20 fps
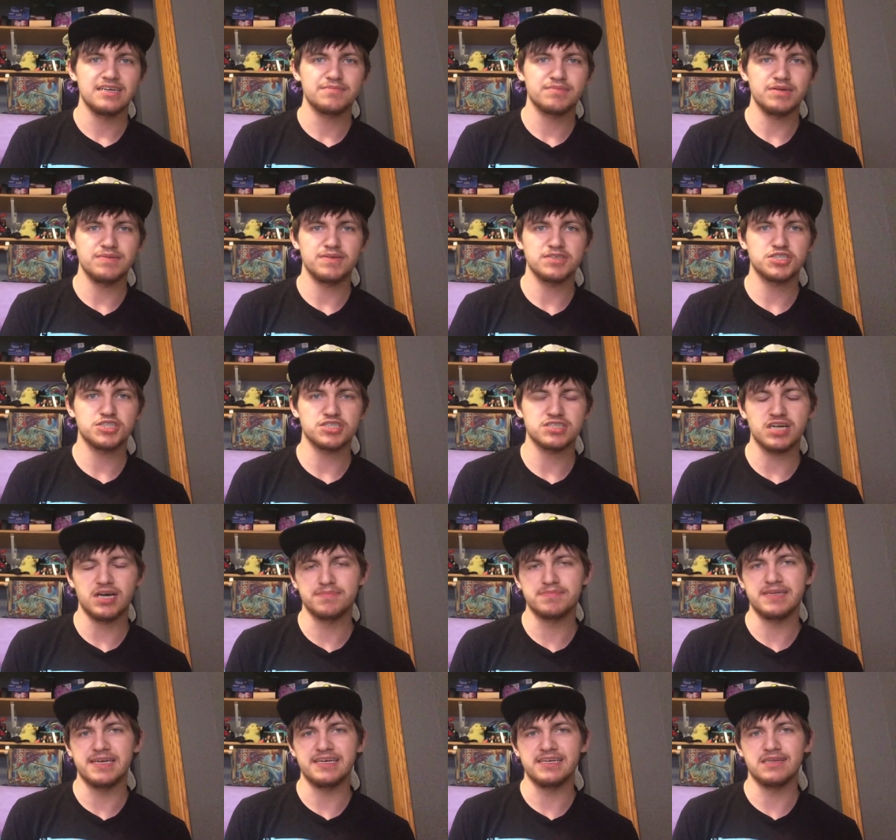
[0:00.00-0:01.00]
pretty much just
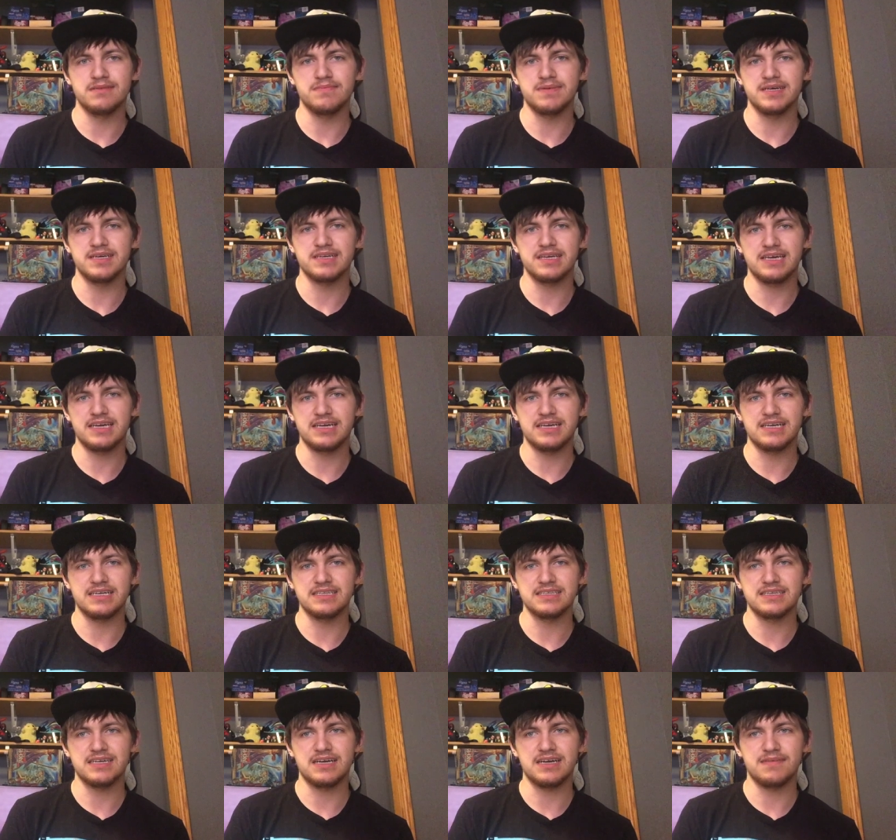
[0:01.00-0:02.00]
update it a bit,
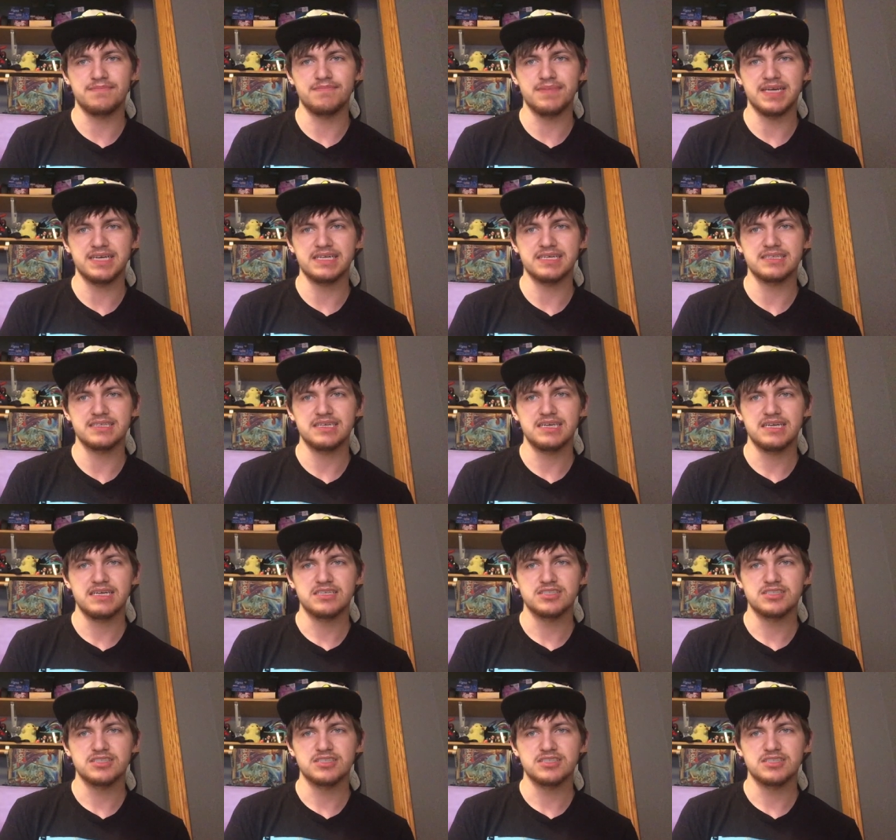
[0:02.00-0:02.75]
and make it